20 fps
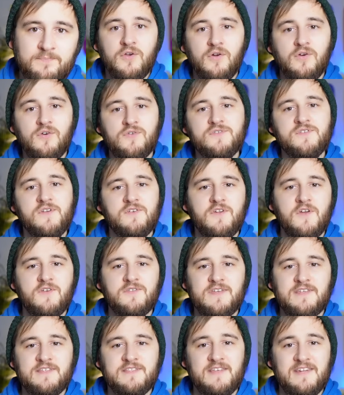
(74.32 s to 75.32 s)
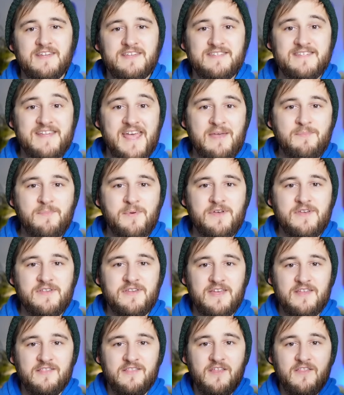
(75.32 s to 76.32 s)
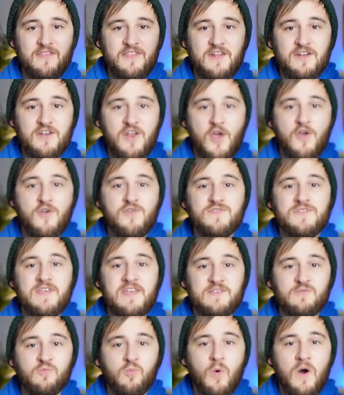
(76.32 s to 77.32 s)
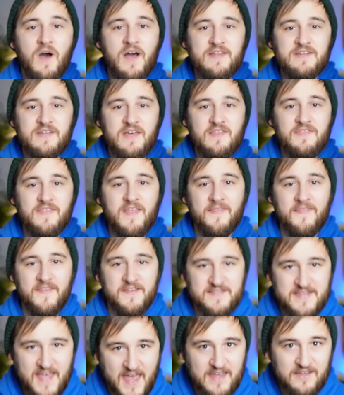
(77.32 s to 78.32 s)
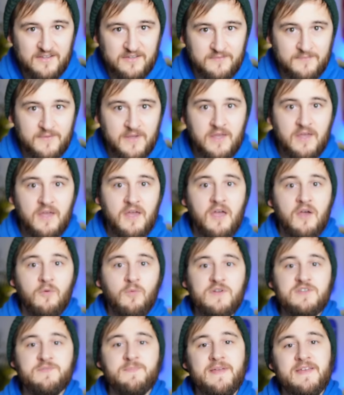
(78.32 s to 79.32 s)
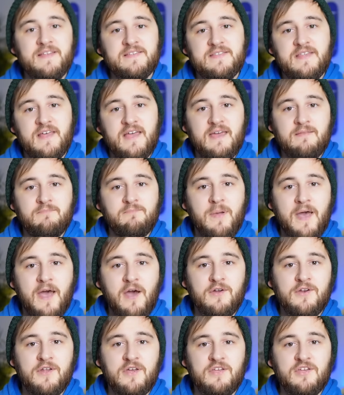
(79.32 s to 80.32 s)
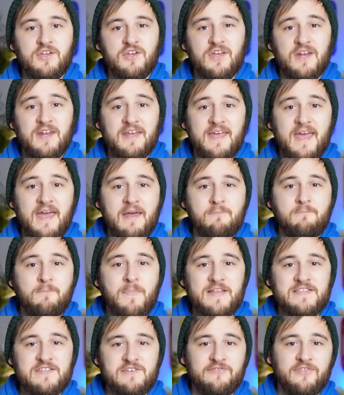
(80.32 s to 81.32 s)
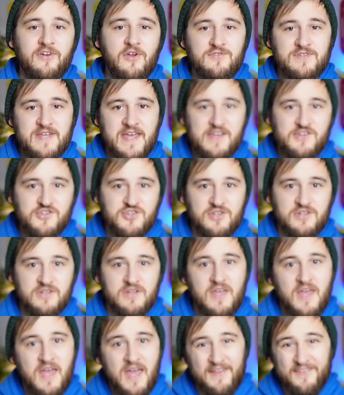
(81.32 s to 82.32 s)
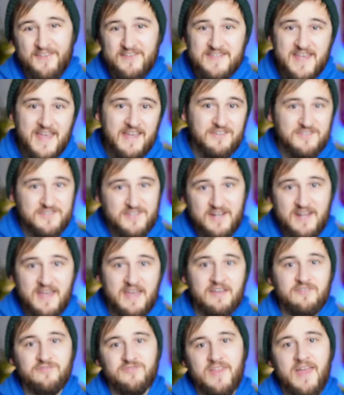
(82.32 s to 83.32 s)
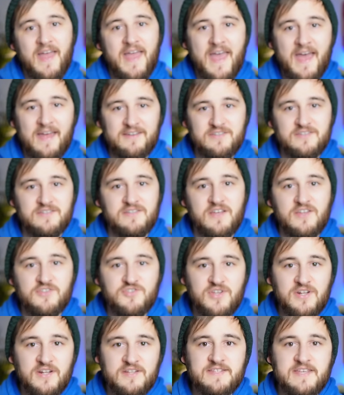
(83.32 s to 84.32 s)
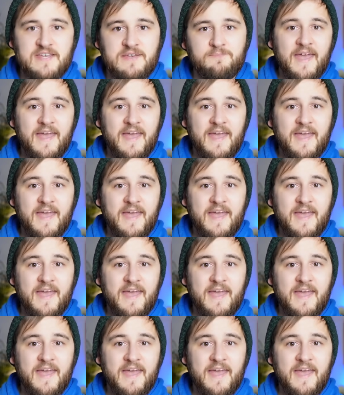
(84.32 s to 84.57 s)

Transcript: You'll also notice that it's tapered in that the nose is wider than the tail, which means that in powder, you're gonna get better flotation and the tail's gonna have that added agility.